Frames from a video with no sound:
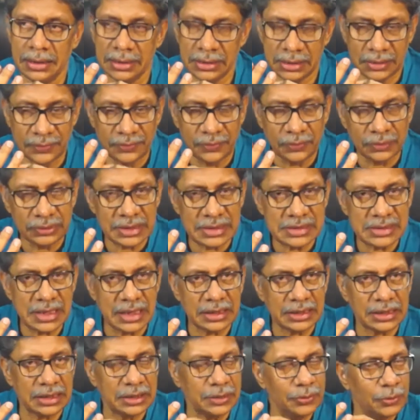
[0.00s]
The fourth is
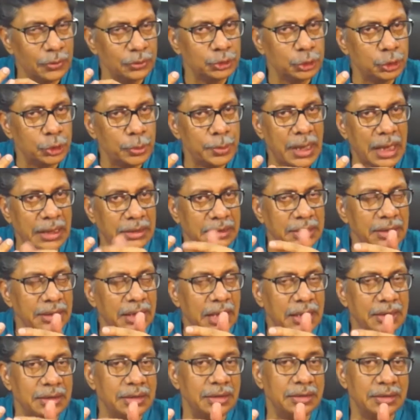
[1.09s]
that it goes on to be acting
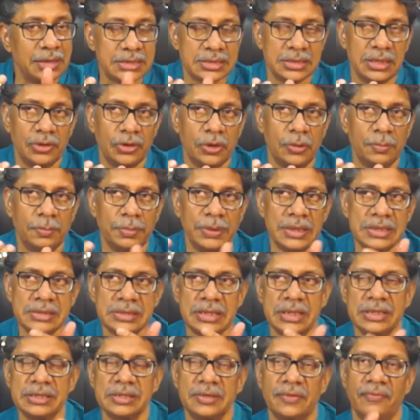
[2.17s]
like an industrial complex.
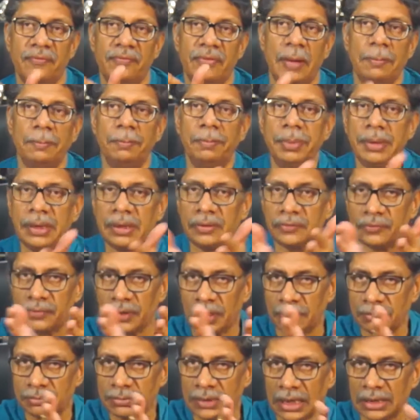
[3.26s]
That is, the fabric
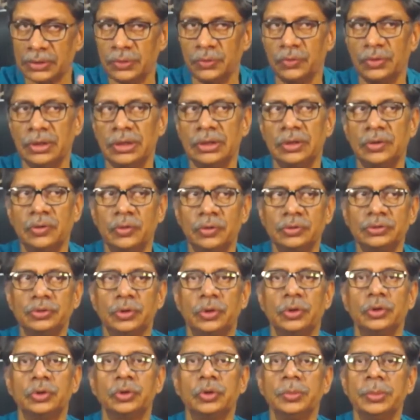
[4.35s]
from that unit goes
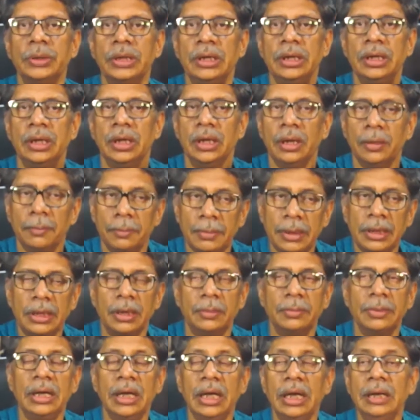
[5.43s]
on to be
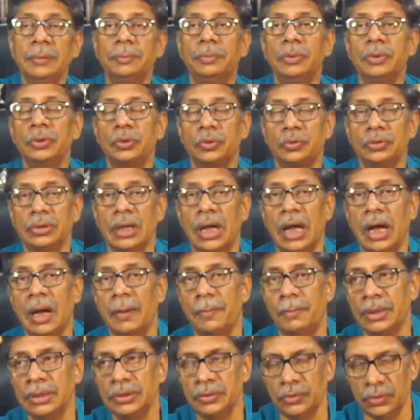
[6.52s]
becoming input to the
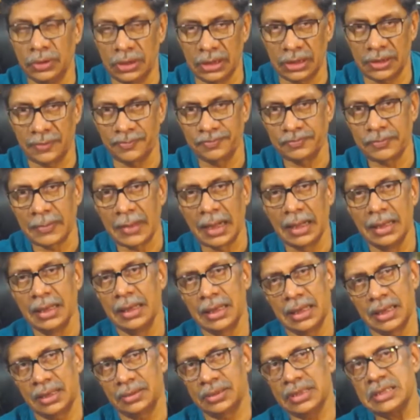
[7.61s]
apparel unit.
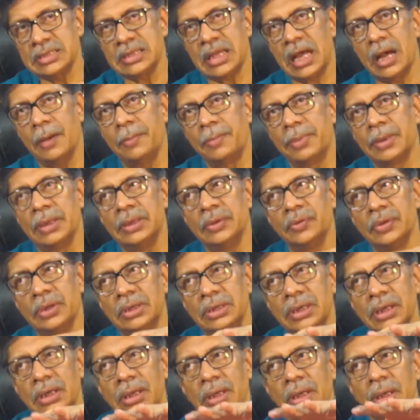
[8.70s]
Now this apparel
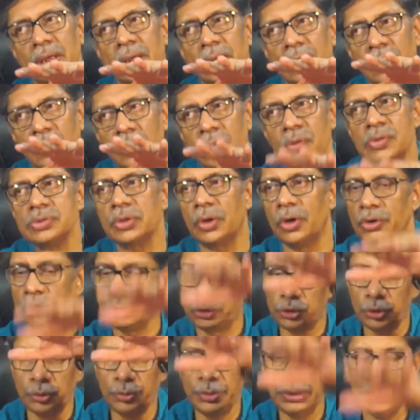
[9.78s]
unit goes
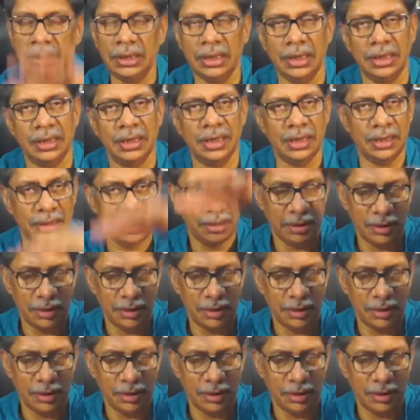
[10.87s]
on to be in a